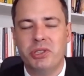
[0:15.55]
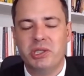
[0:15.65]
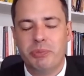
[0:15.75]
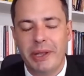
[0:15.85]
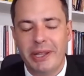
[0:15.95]

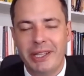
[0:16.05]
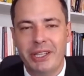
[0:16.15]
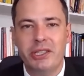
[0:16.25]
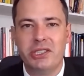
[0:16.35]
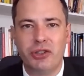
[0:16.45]
spending
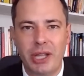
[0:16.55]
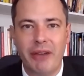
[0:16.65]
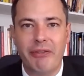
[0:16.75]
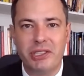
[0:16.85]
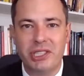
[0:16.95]
years of your
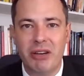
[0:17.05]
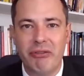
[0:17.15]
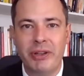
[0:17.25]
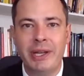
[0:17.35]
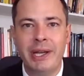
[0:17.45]
life yourself